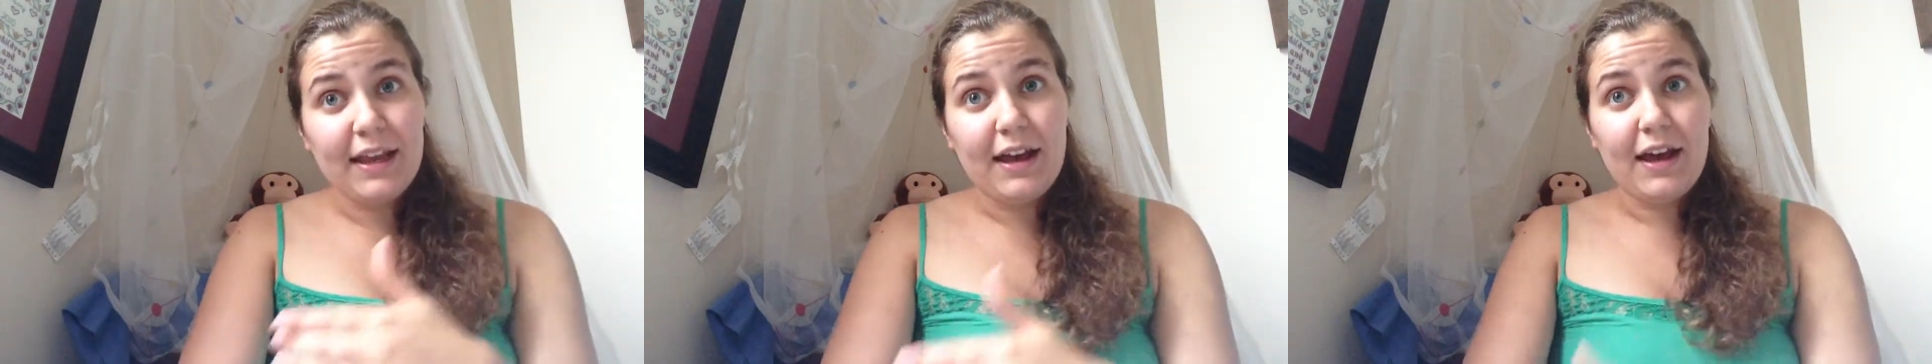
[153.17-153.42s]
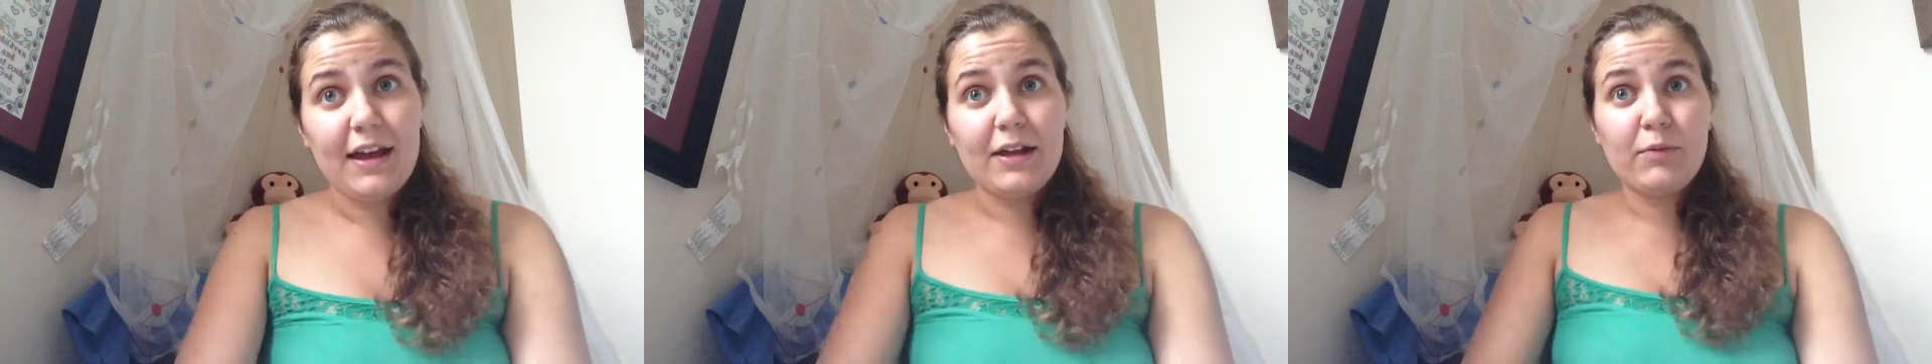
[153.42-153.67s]

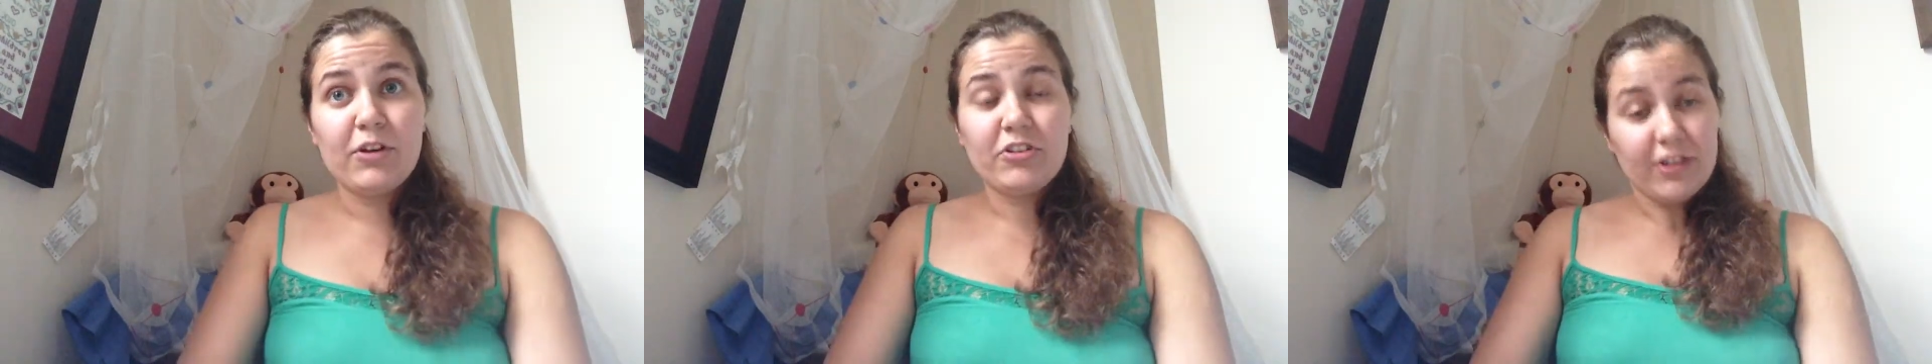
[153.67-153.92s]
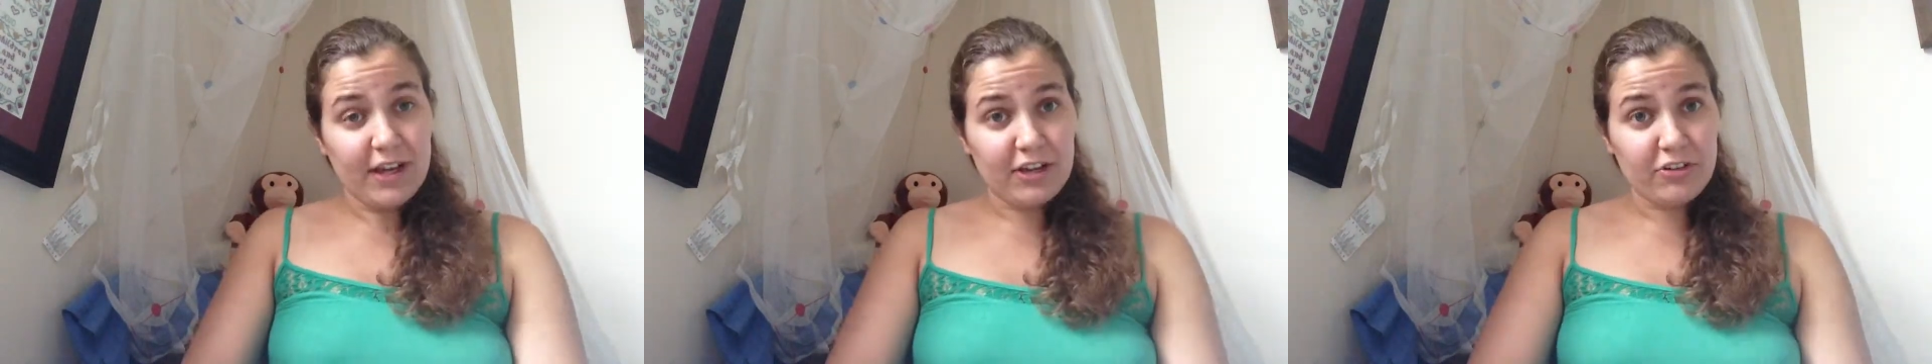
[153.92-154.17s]
uh, in which
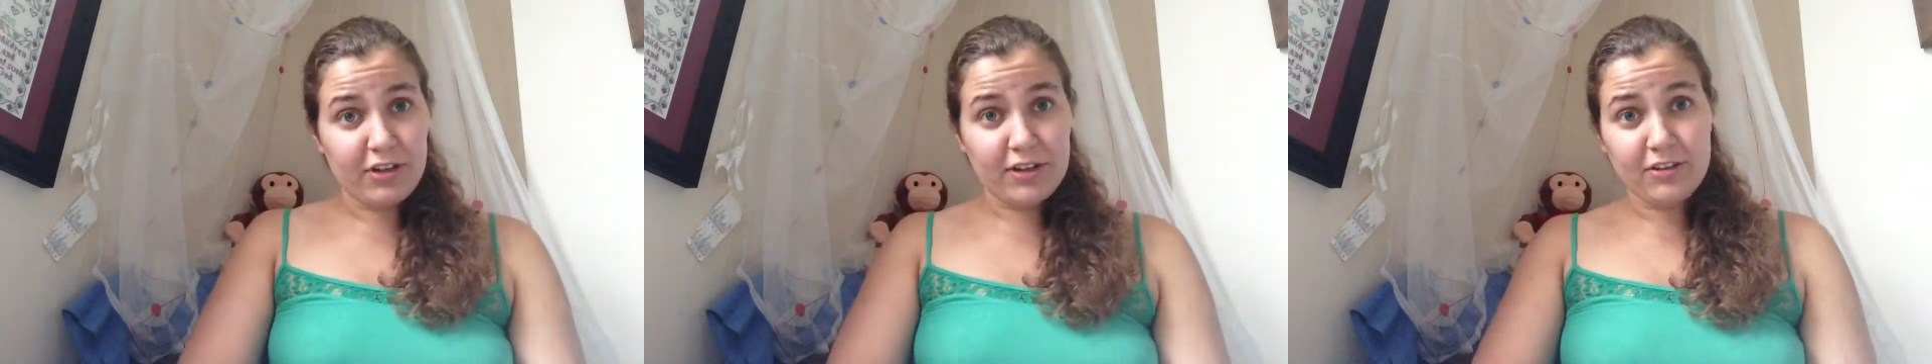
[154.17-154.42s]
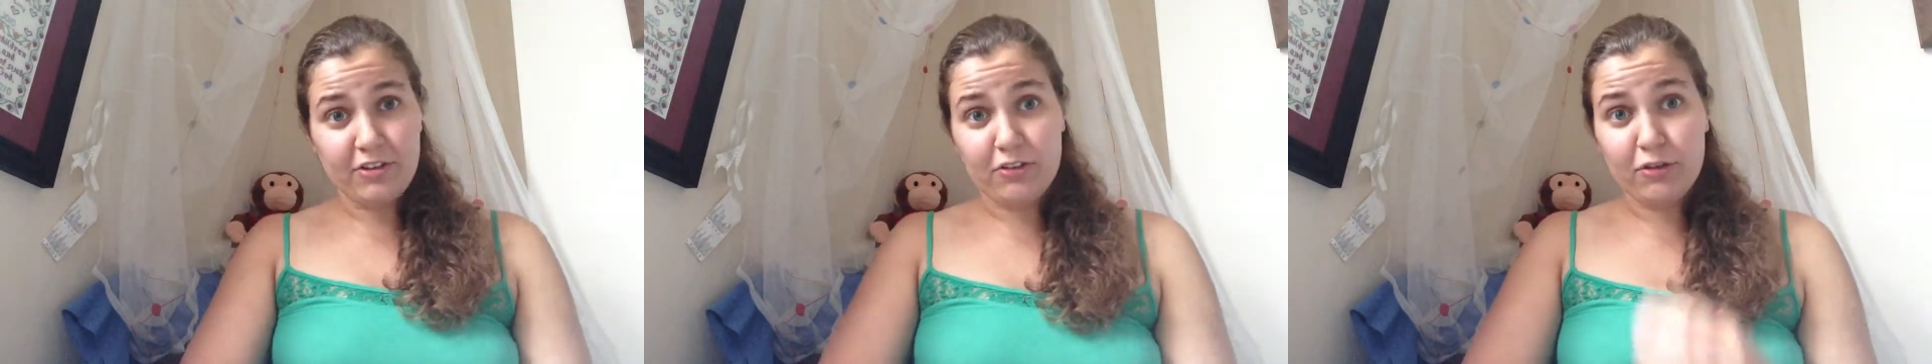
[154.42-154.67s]
they actually
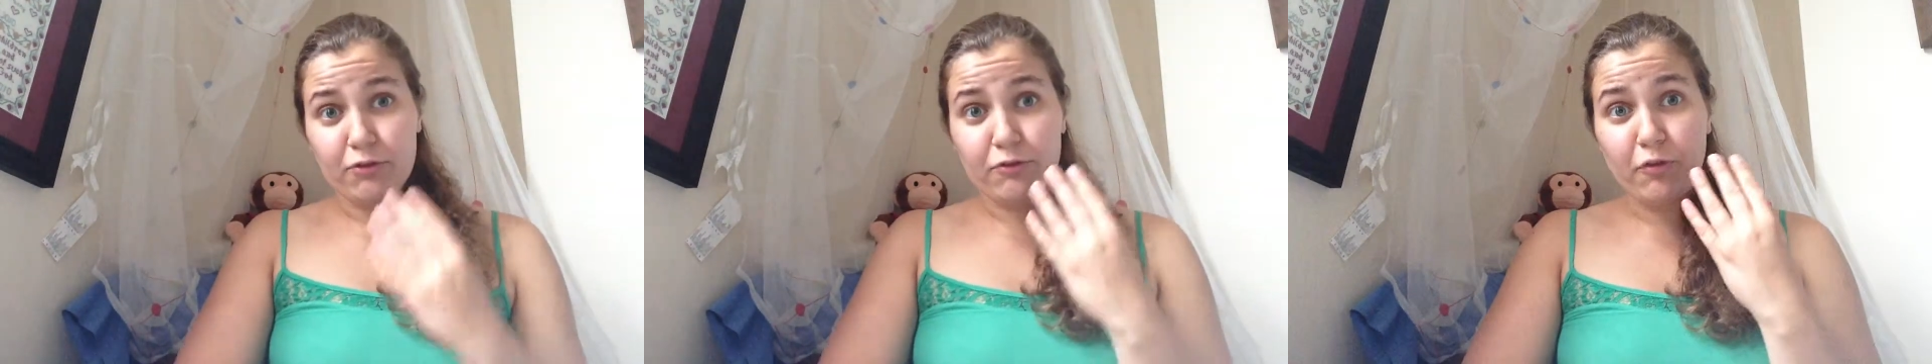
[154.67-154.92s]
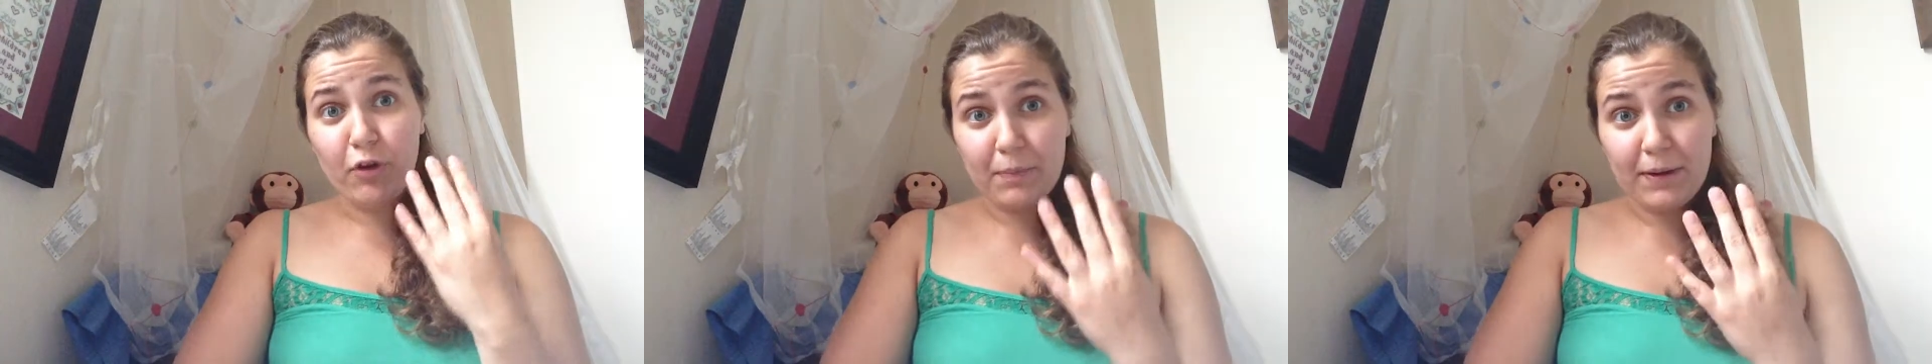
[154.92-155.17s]
suggested
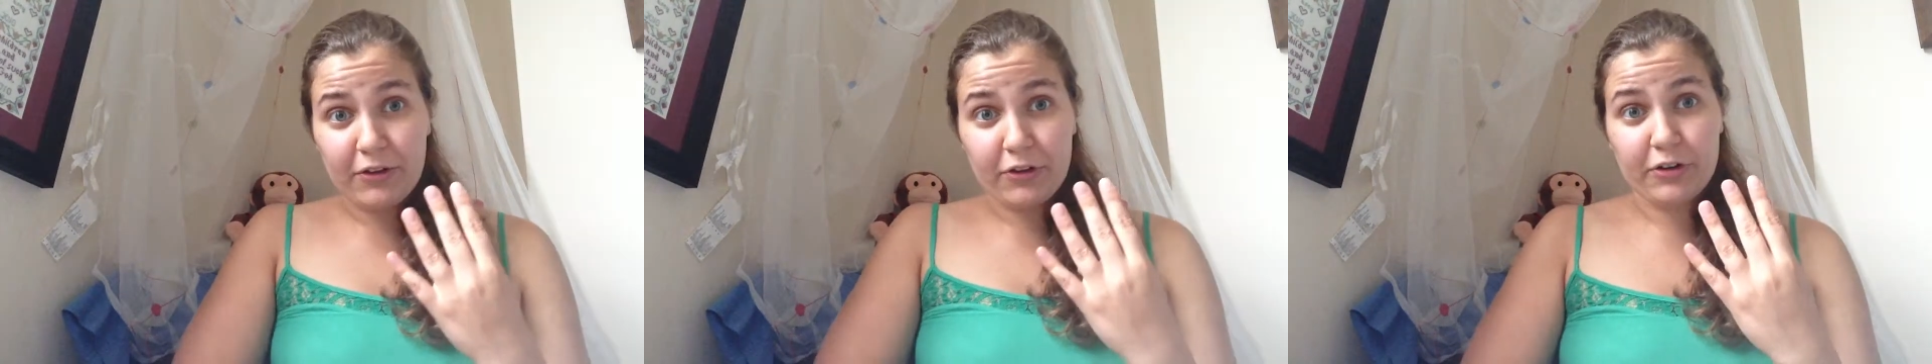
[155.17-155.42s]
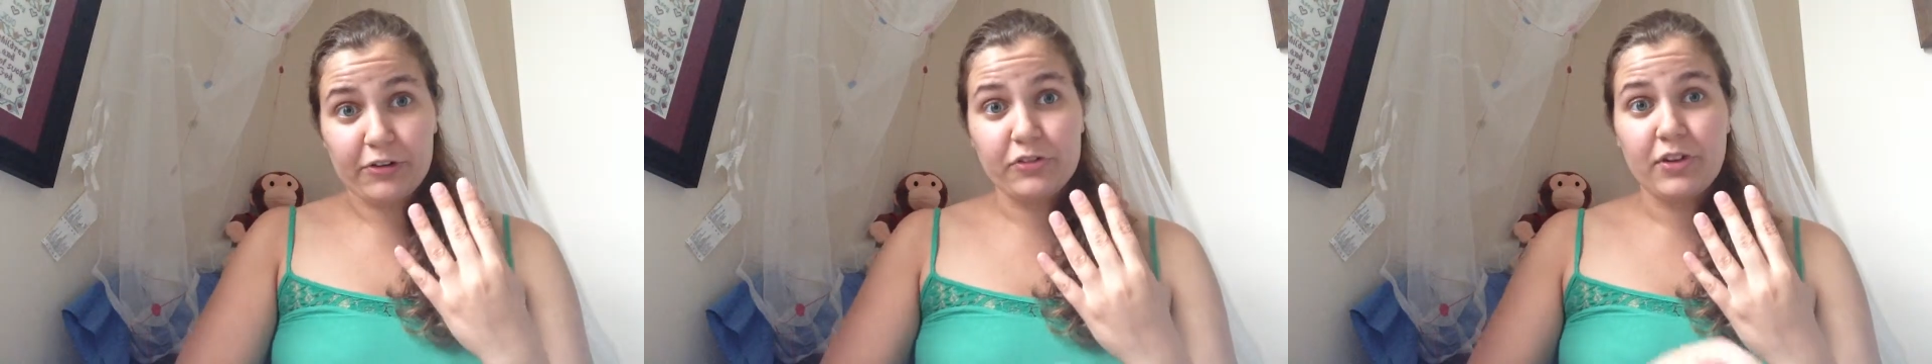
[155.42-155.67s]
four
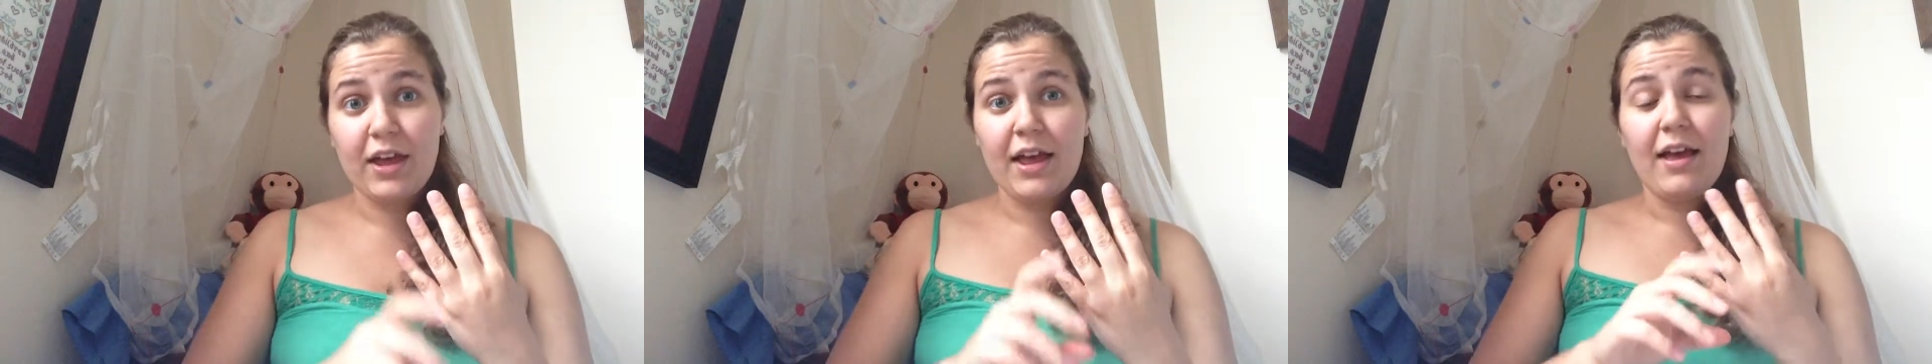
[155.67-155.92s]
pillars